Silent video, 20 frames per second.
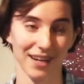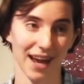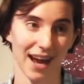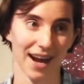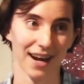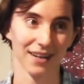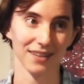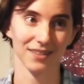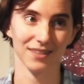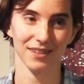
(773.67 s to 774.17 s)

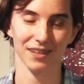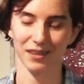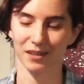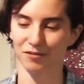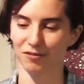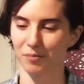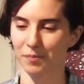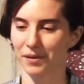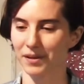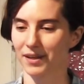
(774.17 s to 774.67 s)
act in the
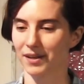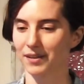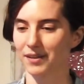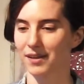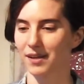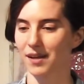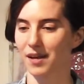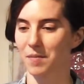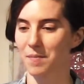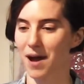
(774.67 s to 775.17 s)
rabbinic
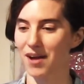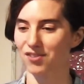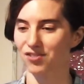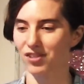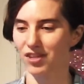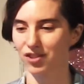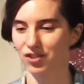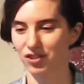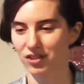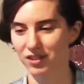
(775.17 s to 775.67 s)

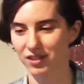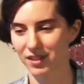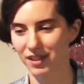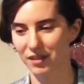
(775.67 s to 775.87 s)
imagination.